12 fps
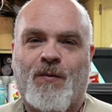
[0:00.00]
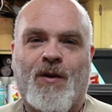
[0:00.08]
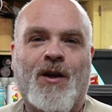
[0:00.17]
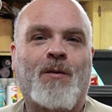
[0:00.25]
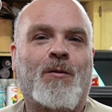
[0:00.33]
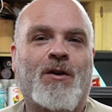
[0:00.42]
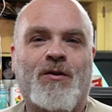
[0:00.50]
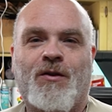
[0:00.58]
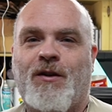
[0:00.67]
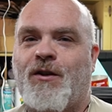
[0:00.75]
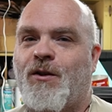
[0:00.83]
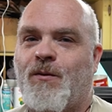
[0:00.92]
I'm
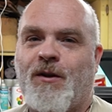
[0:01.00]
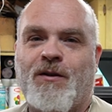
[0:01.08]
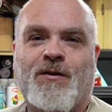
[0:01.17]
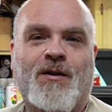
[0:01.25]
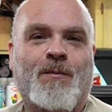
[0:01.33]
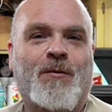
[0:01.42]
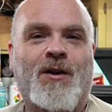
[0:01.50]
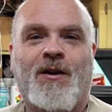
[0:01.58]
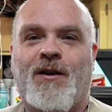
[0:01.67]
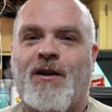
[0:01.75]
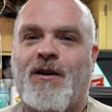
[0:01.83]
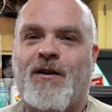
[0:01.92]
usually doing
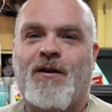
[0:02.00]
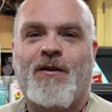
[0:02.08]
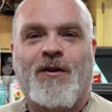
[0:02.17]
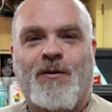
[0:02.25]
something here,